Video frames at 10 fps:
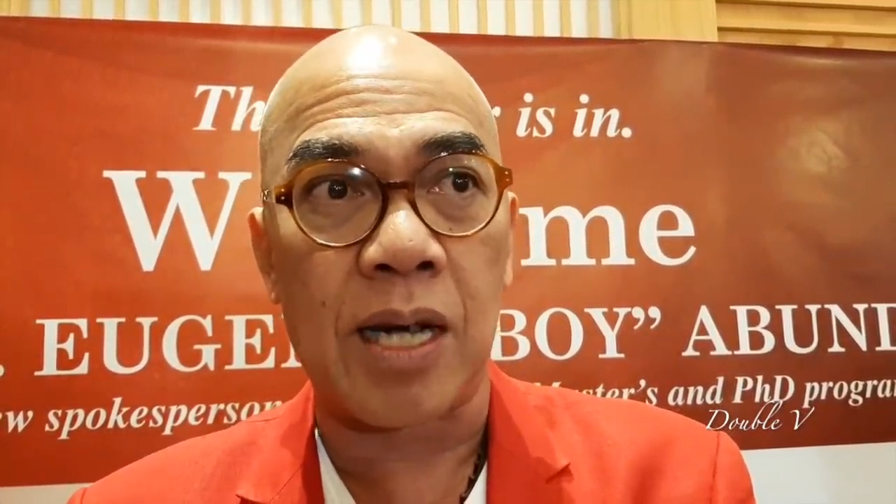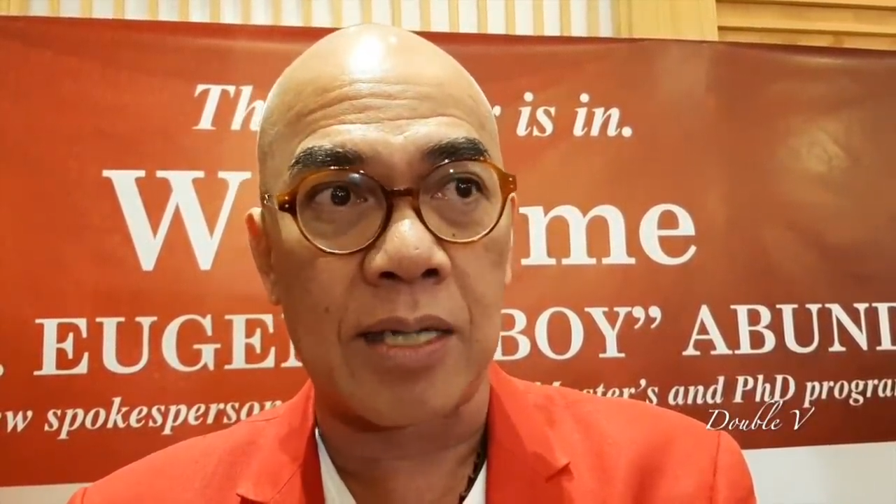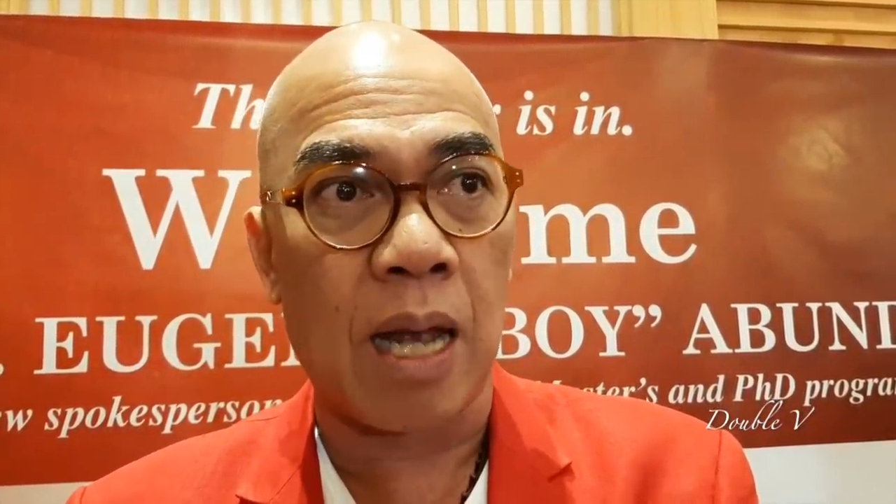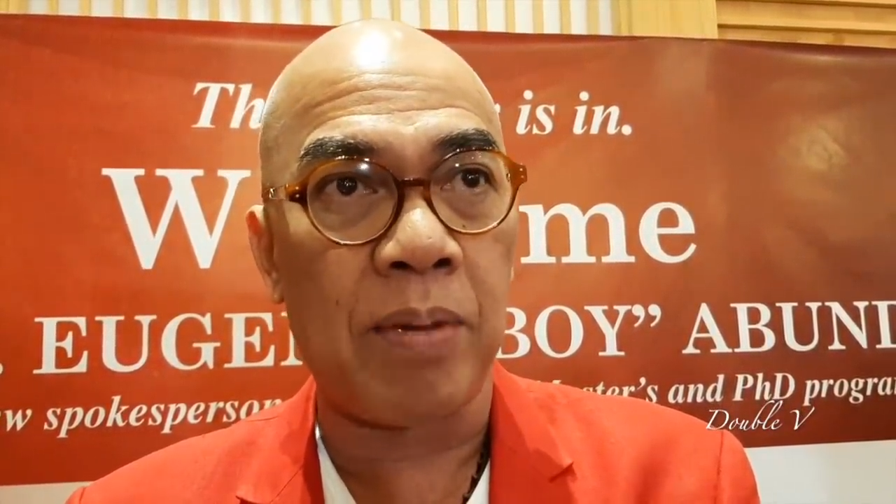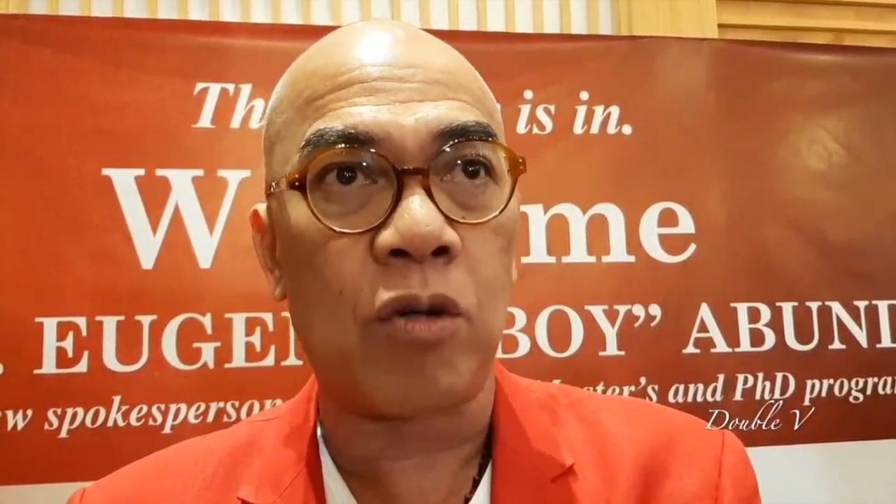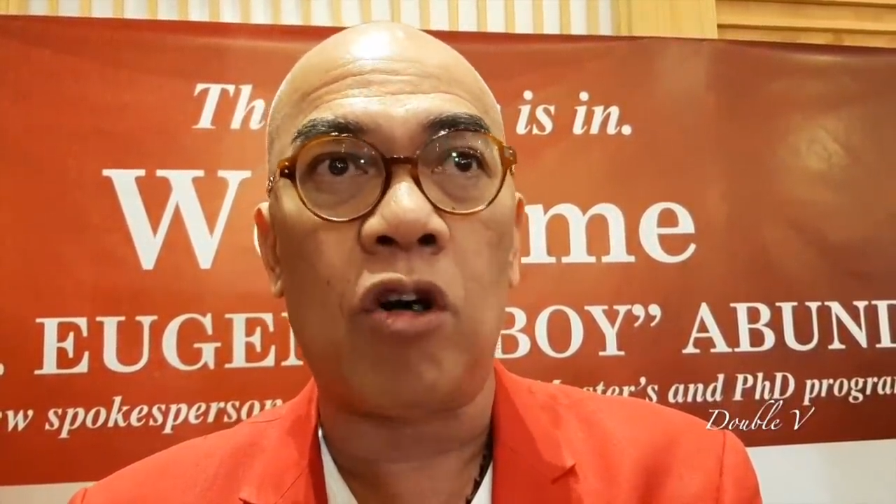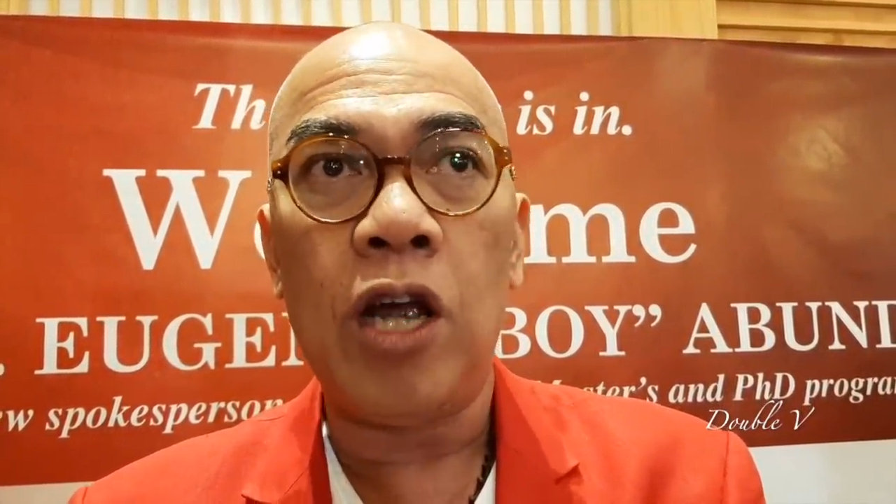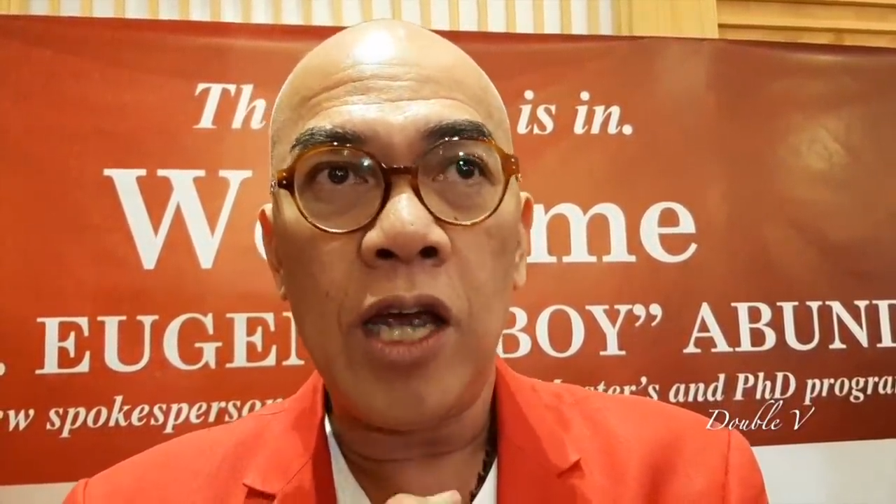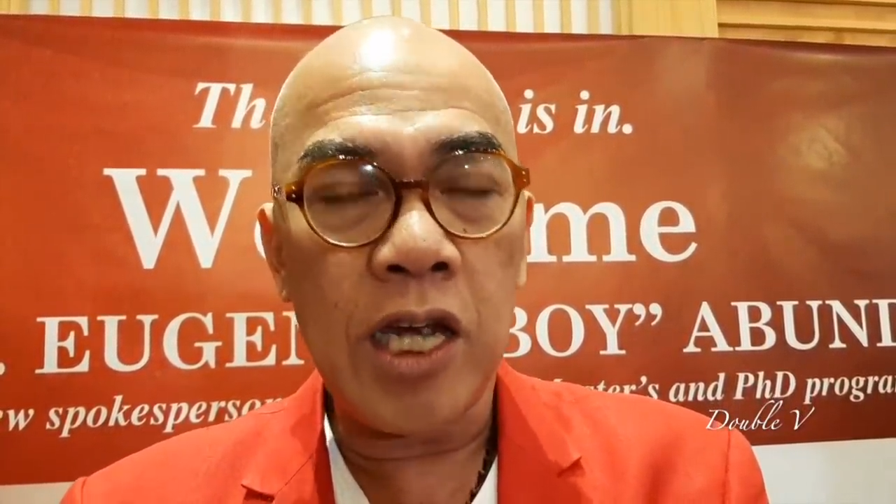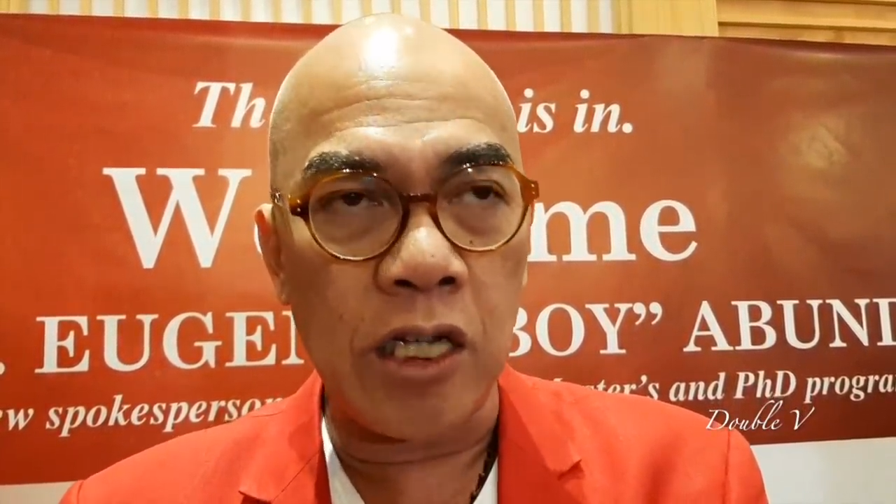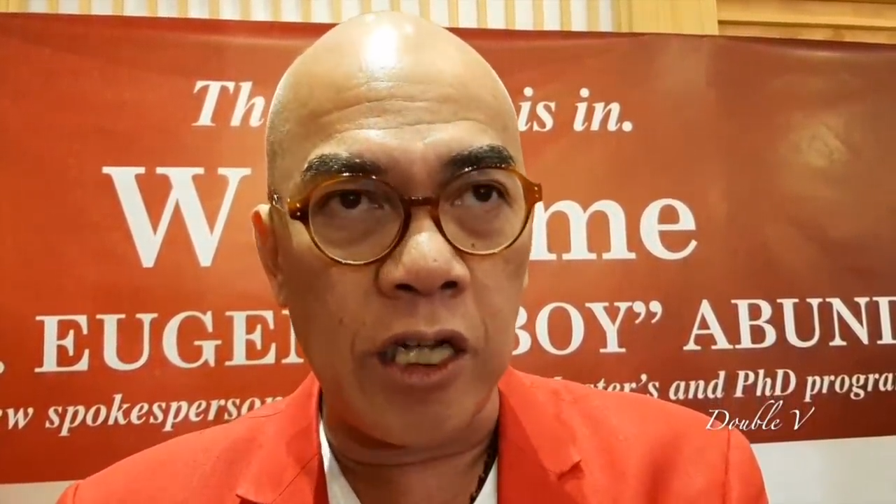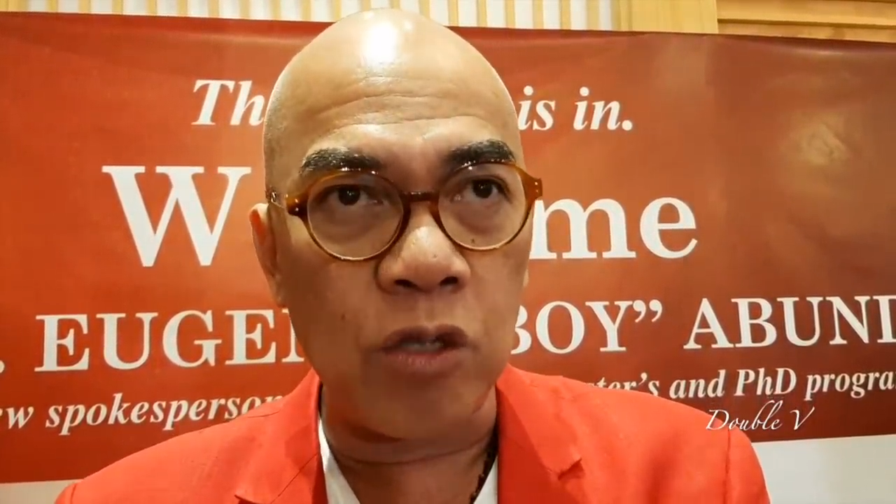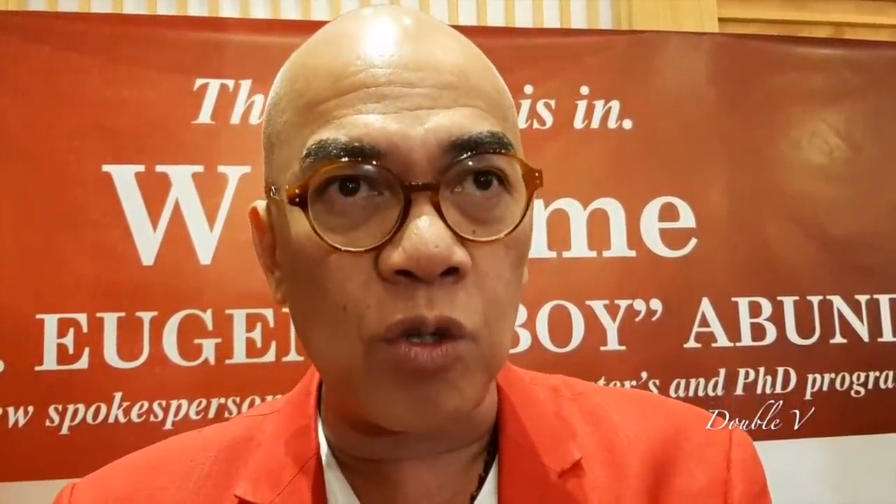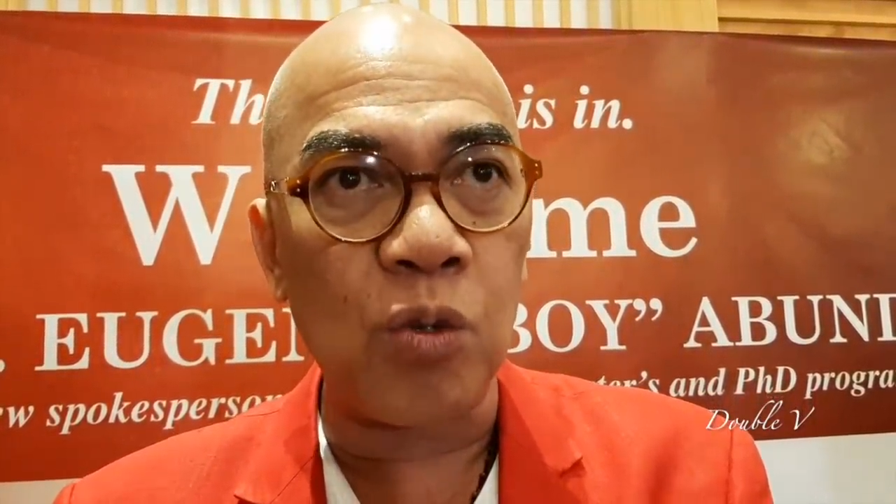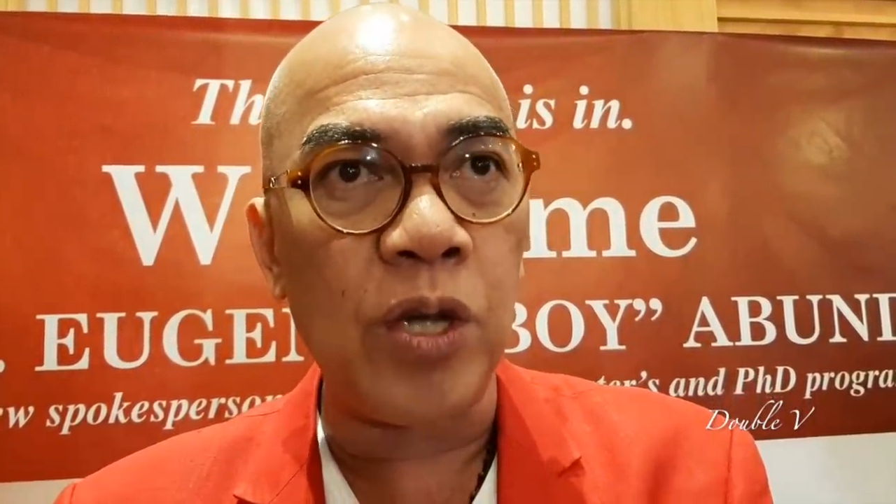sinasabi ko,
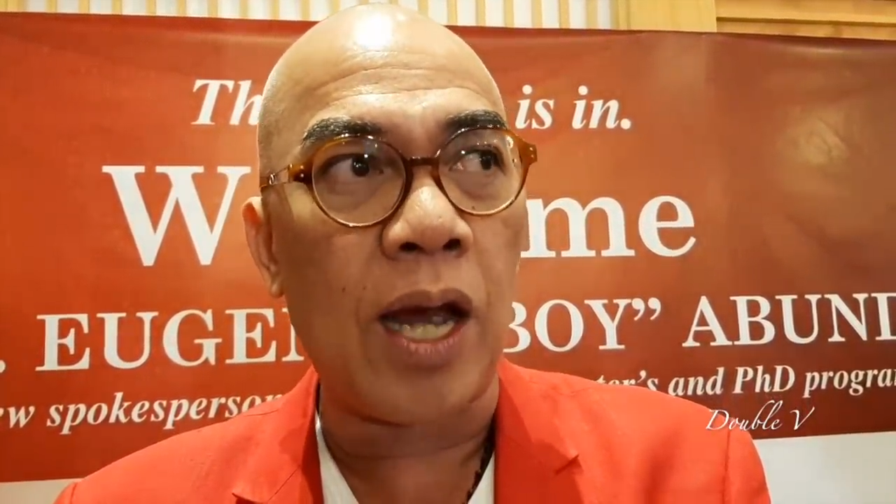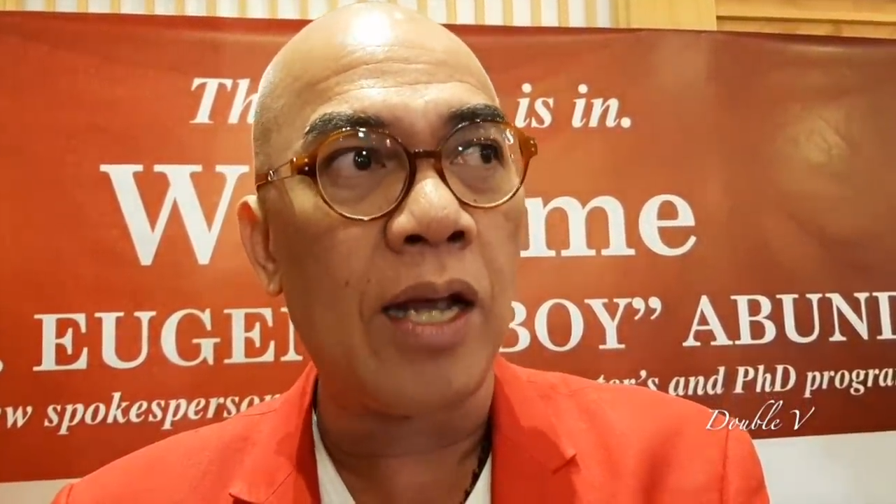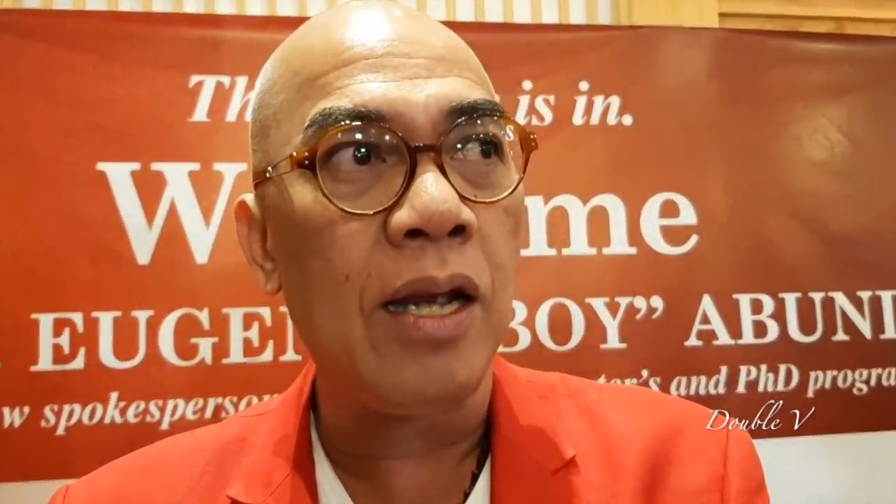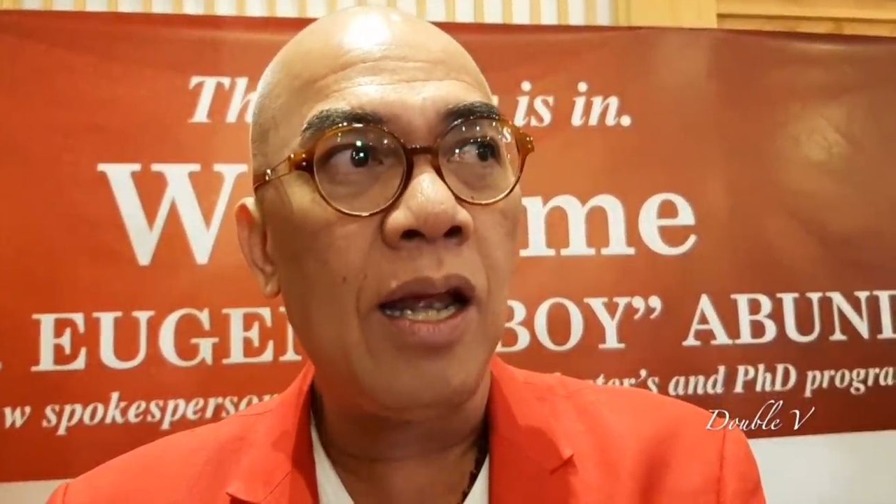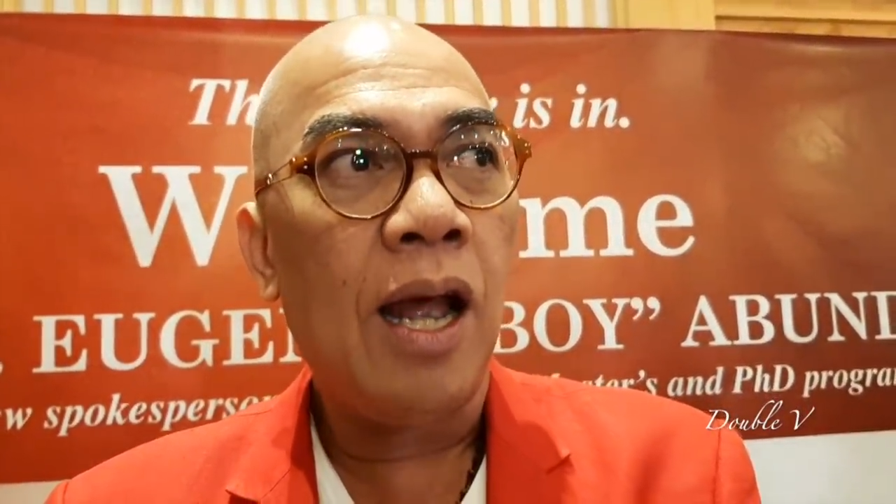hindi totoo yan.